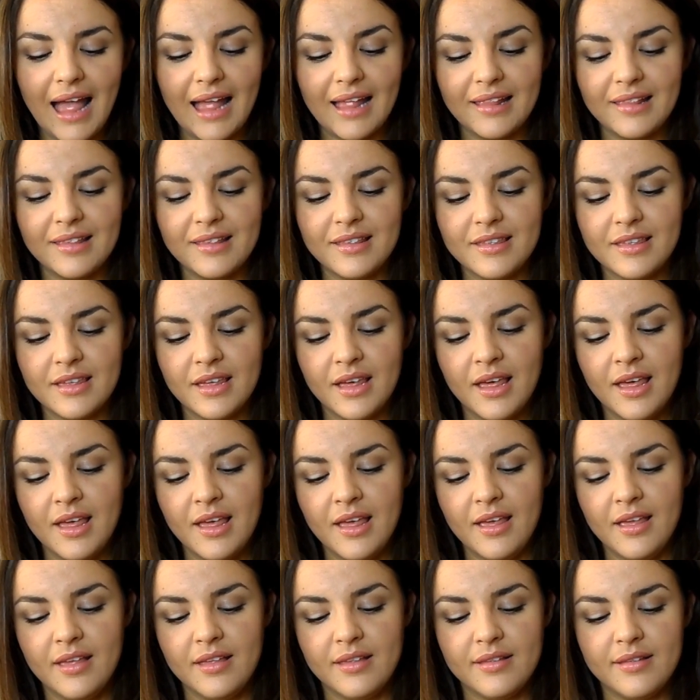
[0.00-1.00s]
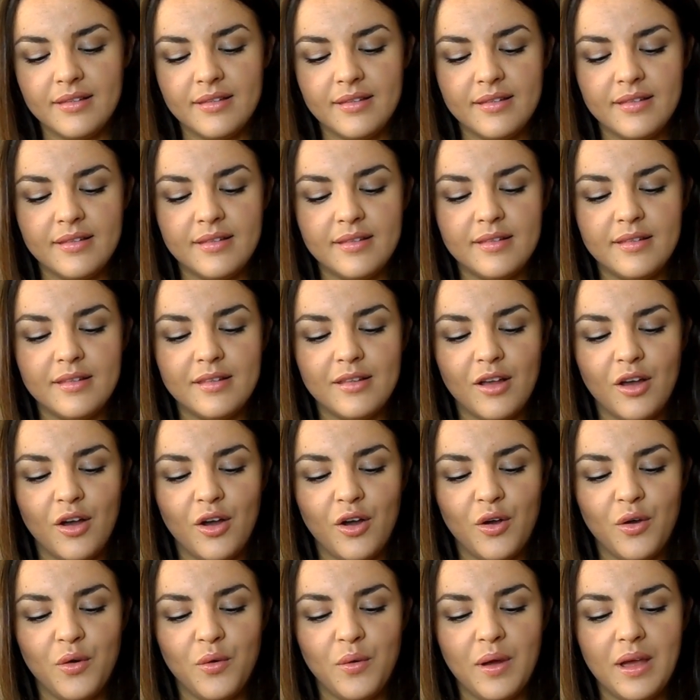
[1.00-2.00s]
And
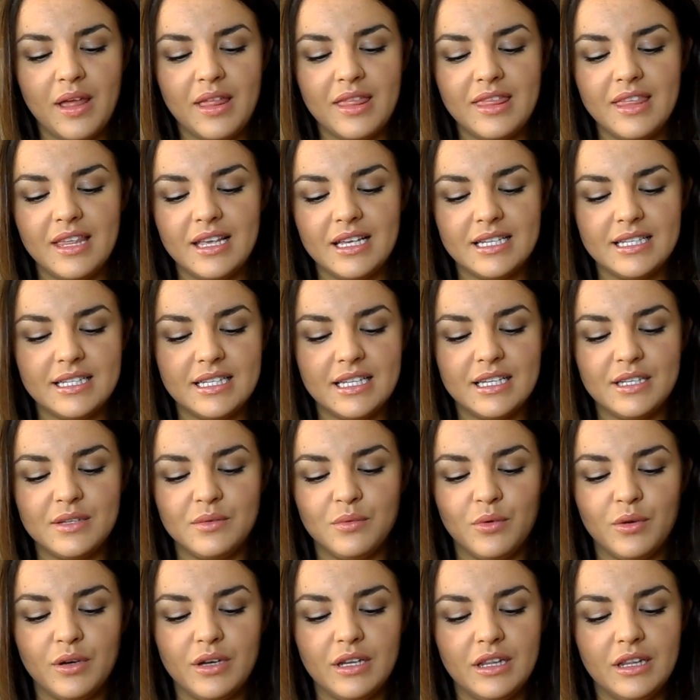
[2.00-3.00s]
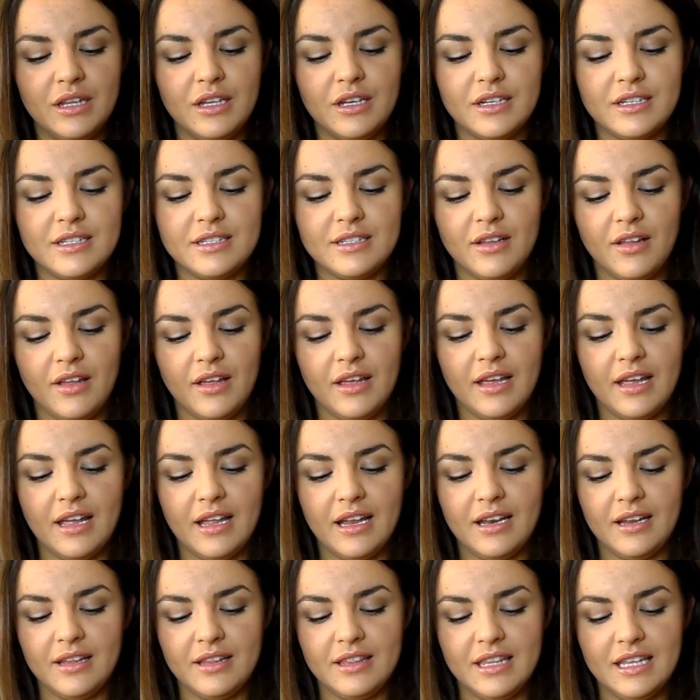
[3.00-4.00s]
so this is what it looks
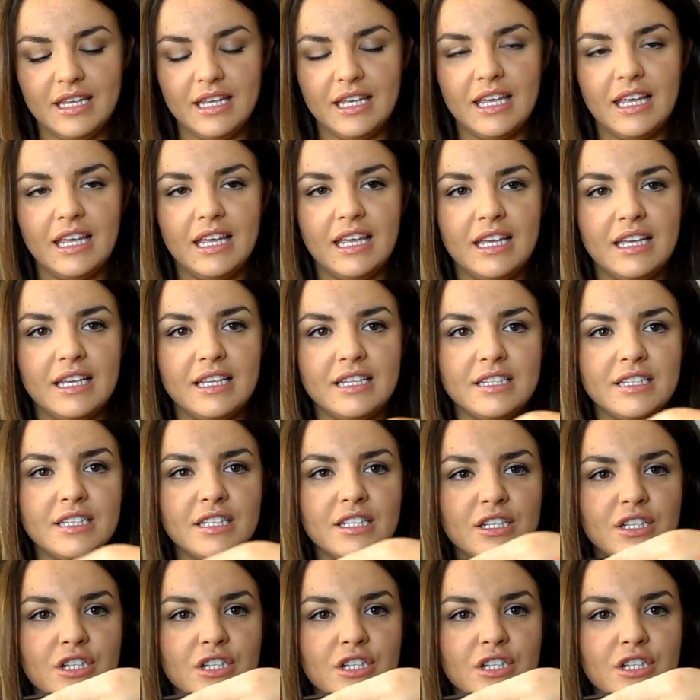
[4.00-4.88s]
like. And I think it is